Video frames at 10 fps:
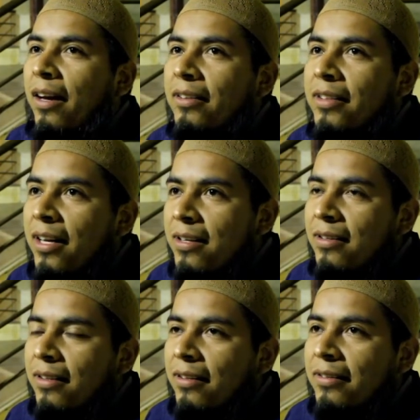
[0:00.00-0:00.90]
at
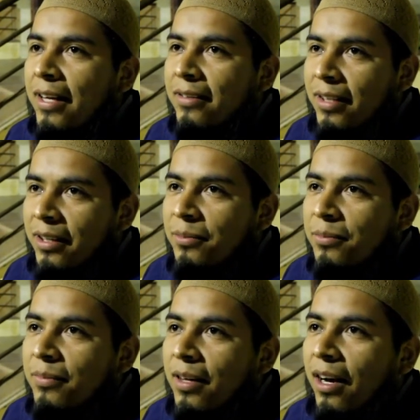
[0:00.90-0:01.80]
that
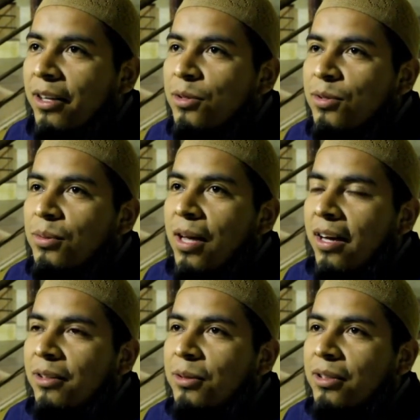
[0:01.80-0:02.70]
time, I used to
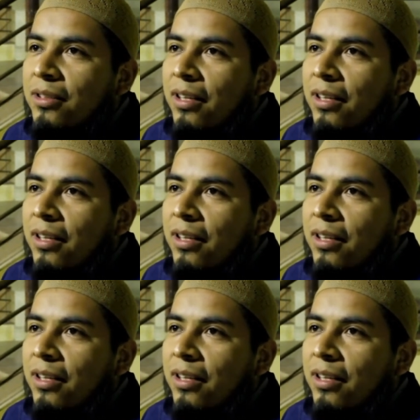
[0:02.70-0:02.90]
hang with